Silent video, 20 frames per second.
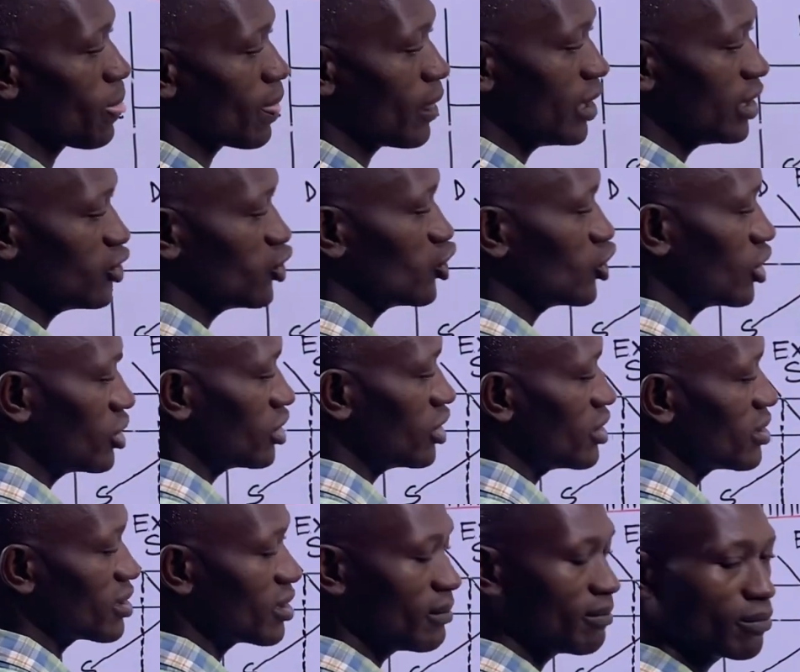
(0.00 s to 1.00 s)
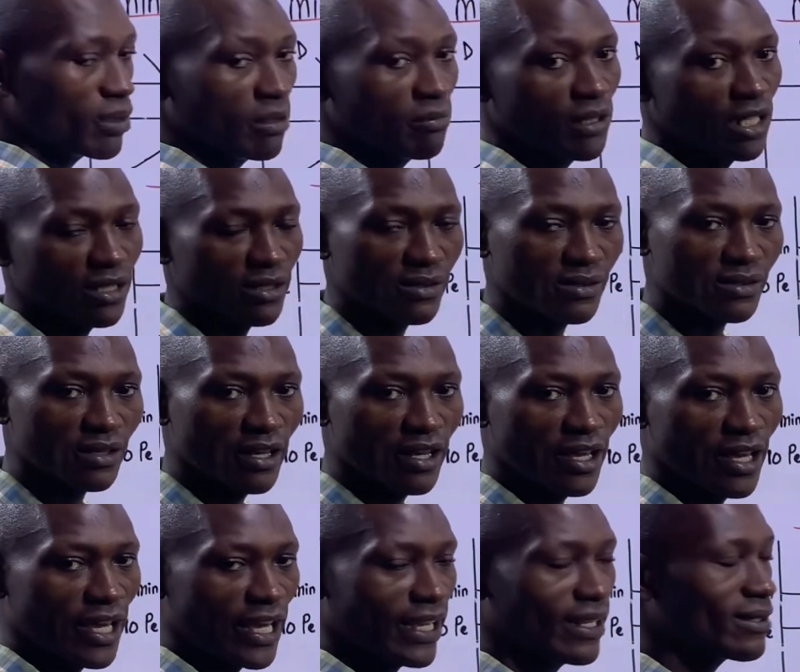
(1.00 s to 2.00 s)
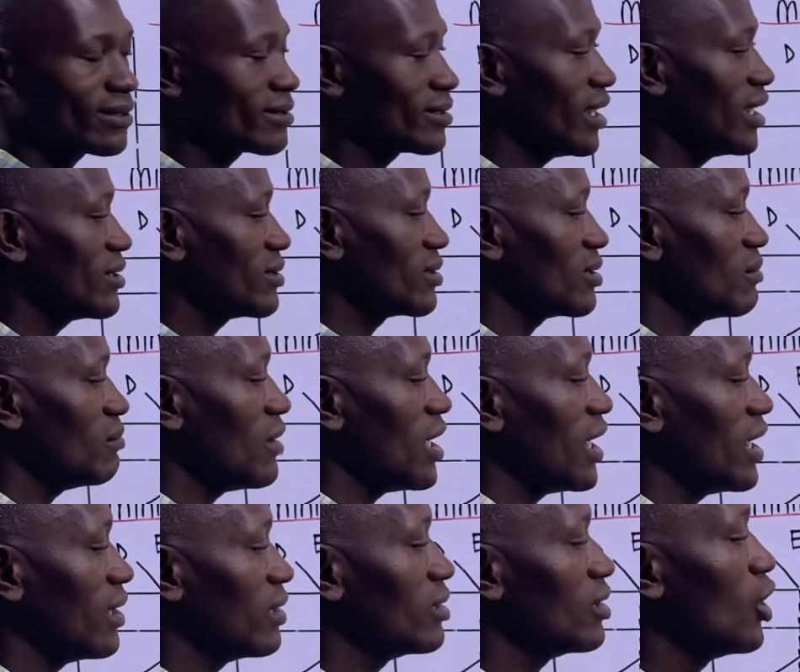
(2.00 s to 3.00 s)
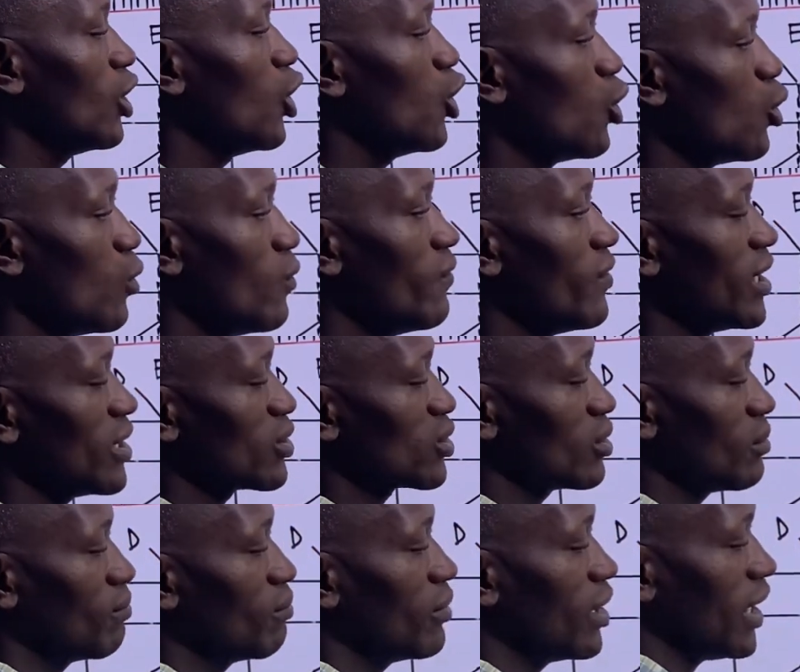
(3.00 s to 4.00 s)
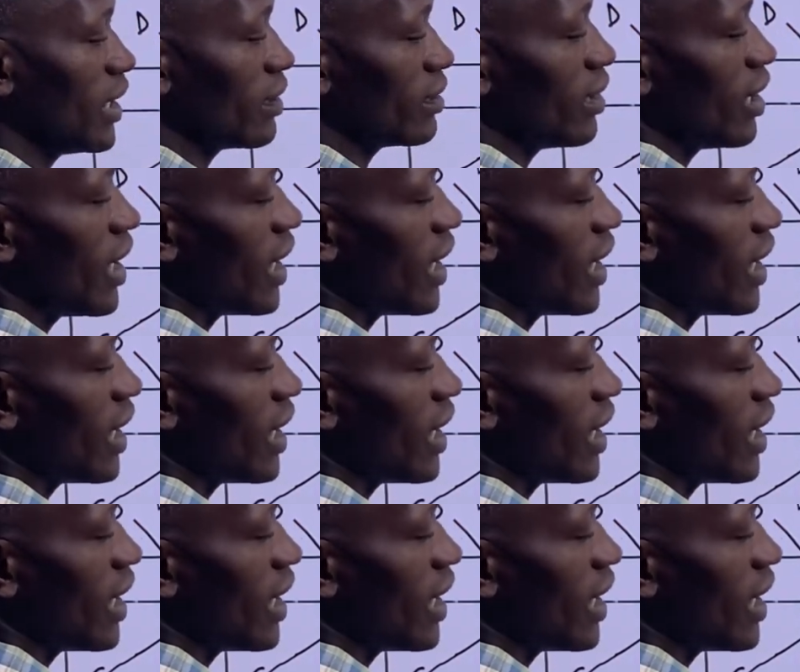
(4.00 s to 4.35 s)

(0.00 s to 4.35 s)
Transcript: And shortage simply means excess demand over supply.